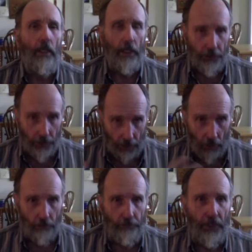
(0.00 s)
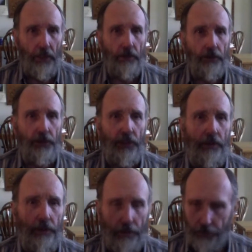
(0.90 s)
It now appears
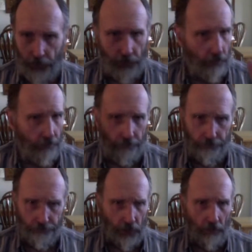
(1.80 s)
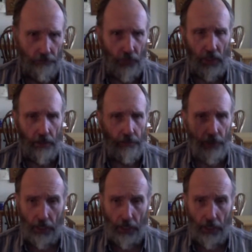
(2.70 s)
to something